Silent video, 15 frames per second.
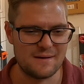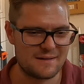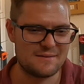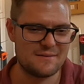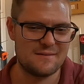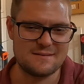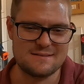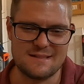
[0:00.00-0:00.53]

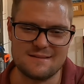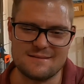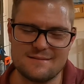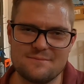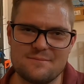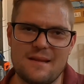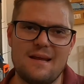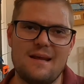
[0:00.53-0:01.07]
back to the
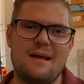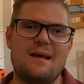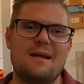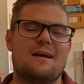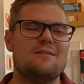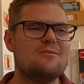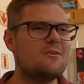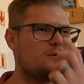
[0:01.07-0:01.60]
channel.
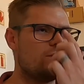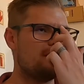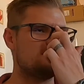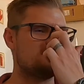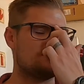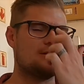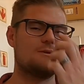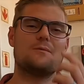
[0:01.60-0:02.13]
Now I've
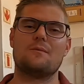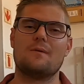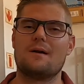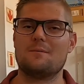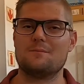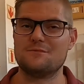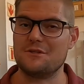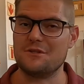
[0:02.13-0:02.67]
already started with
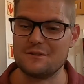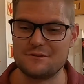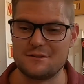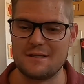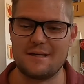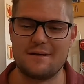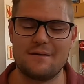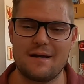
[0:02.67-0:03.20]
what I'm doing
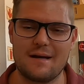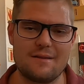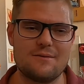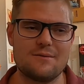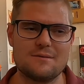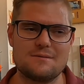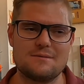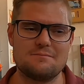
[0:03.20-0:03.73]
today, and I
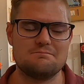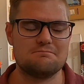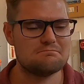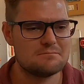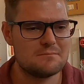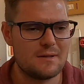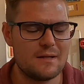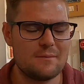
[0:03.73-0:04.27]
thought,
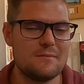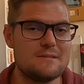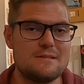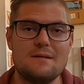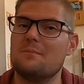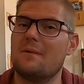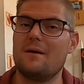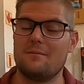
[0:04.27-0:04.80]
let me
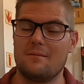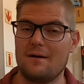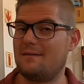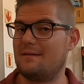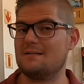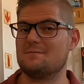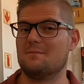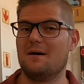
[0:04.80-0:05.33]
see,
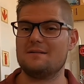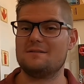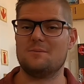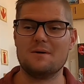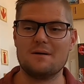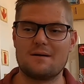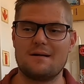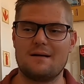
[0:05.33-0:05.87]
this might
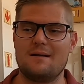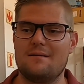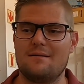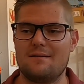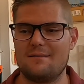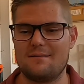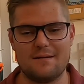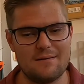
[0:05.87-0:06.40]
work,
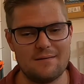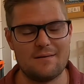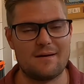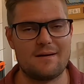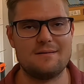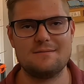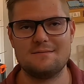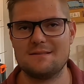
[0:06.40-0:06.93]
and then
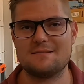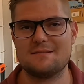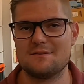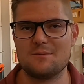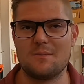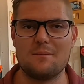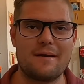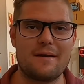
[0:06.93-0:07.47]
I can just
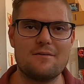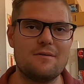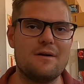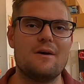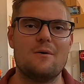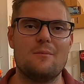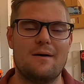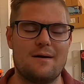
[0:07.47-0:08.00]
as well make a
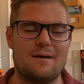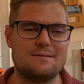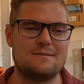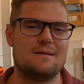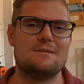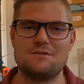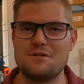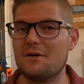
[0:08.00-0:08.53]
video about
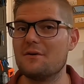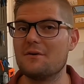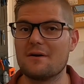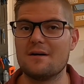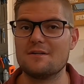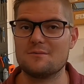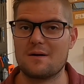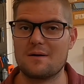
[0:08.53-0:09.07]
it and show you
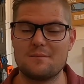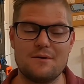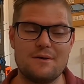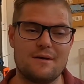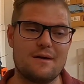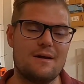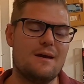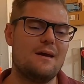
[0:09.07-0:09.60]
guys what I'm
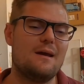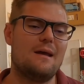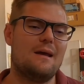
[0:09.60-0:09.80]
doing.